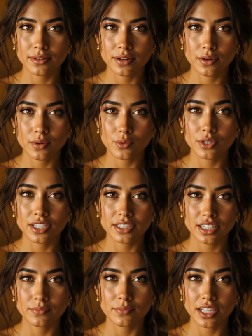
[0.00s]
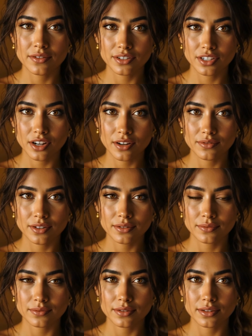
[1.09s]
Who does this belief serve?
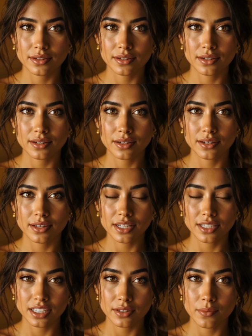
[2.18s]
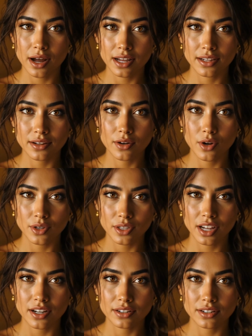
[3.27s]
Is this mine or
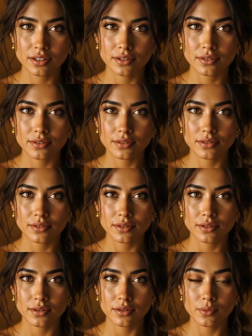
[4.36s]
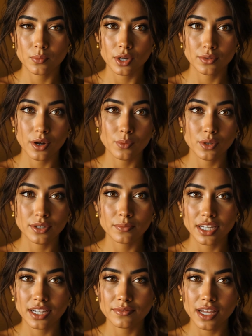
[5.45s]
theirs? What do I want to
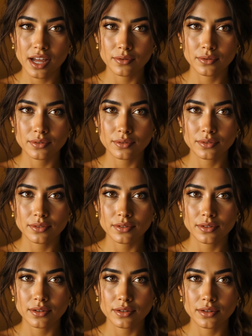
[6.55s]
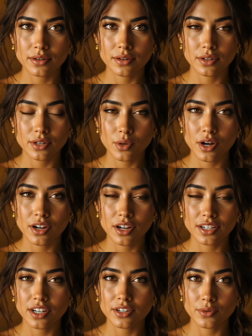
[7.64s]
believe now? You are not
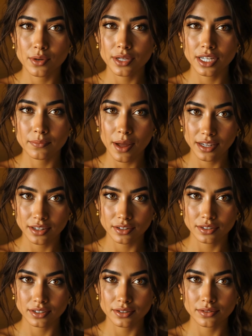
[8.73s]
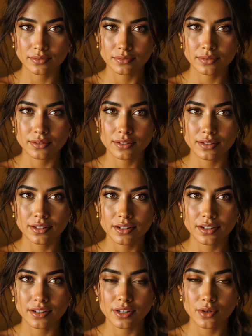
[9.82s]
here to repeat patterns.
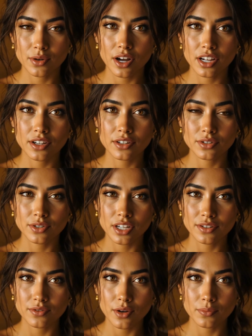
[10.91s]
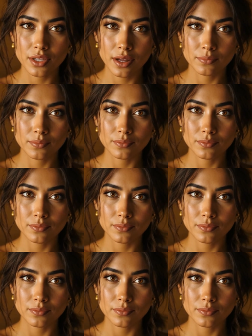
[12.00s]
You are here to transform them.